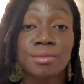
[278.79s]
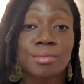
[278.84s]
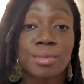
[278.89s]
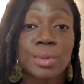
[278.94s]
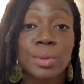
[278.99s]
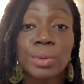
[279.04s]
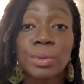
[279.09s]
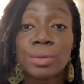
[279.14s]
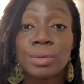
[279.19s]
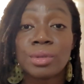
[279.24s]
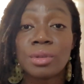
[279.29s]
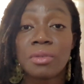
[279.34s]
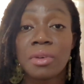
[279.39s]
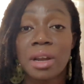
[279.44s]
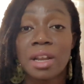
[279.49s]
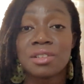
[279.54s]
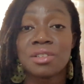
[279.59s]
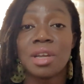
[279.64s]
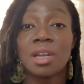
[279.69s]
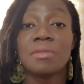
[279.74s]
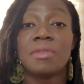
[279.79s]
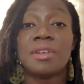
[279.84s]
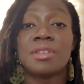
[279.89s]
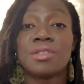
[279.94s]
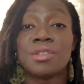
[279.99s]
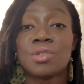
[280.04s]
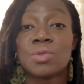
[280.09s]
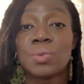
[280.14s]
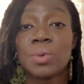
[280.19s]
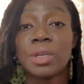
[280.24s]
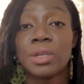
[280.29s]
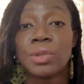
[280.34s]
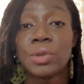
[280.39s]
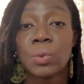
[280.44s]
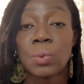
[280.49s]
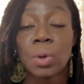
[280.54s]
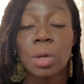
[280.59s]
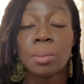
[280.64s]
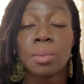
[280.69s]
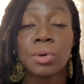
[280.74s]
So the financial advisor is really the
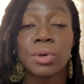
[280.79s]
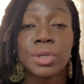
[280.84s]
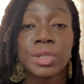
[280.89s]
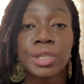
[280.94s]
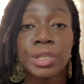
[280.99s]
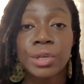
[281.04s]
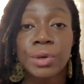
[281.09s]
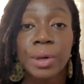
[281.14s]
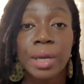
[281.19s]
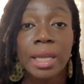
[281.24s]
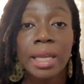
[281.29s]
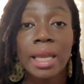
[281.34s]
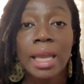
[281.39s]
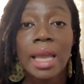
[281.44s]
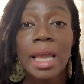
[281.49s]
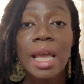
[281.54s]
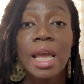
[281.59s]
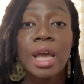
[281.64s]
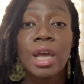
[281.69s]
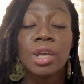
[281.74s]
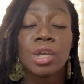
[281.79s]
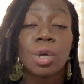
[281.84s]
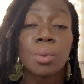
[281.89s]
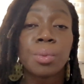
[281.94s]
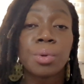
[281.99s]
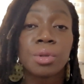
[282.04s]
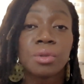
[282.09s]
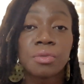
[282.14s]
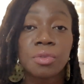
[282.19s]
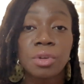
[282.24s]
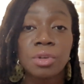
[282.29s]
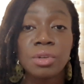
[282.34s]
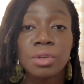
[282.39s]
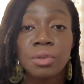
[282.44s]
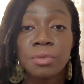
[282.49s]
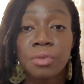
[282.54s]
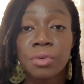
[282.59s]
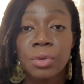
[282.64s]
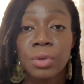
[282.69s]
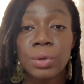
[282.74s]
one monitoring your portfolio
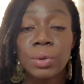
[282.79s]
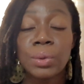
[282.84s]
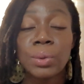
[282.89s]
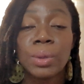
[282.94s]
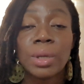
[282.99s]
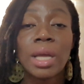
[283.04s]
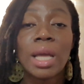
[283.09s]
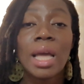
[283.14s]
for you.